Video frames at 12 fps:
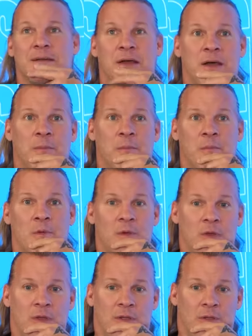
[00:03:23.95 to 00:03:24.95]
Um,
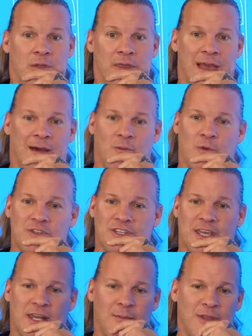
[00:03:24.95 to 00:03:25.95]
yeah. Once
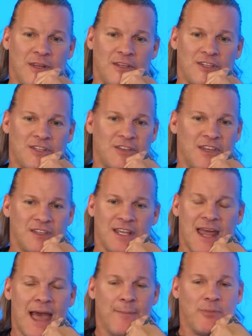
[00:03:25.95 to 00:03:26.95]
again, I mean, it's just things
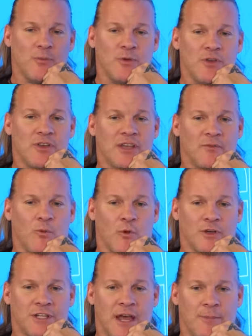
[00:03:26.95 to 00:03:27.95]
that happen when you get
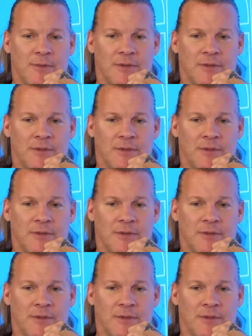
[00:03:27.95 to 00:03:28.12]
worked up,